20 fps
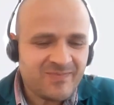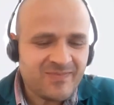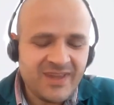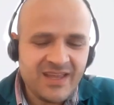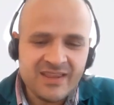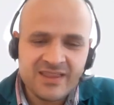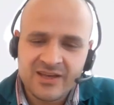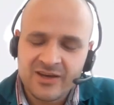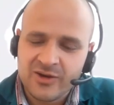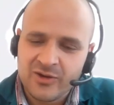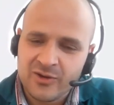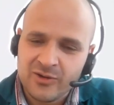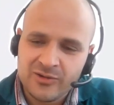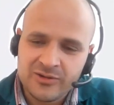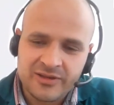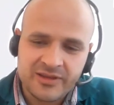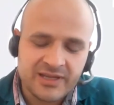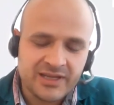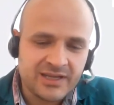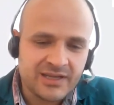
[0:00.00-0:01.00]
the
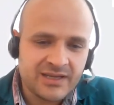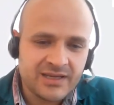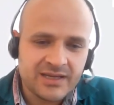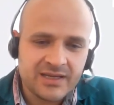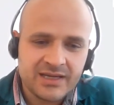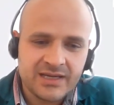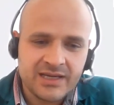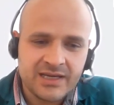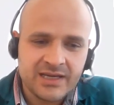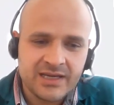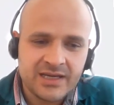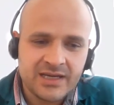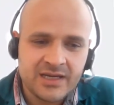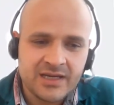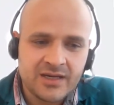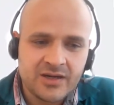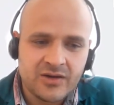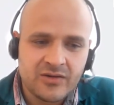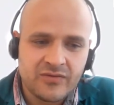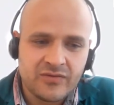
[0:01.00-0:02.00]
whole thing.
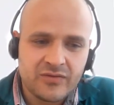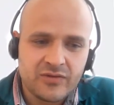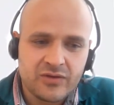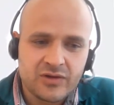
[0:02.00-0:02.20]
Of